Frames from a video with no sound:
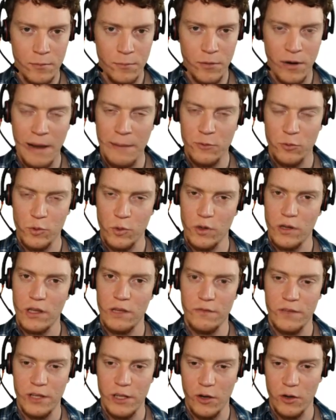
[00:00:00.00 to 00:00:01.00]
Perhaps we'll do another
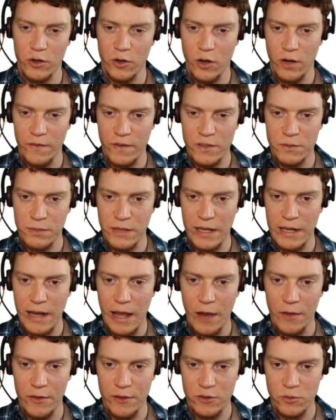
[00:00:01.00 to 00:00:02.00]
video to kind of explain
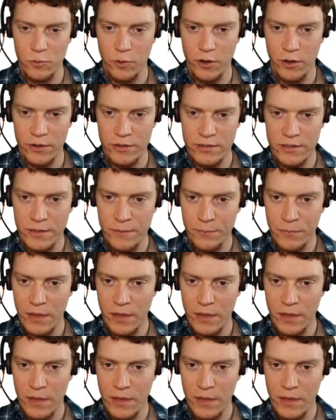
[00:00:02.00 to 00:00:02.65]
how this works.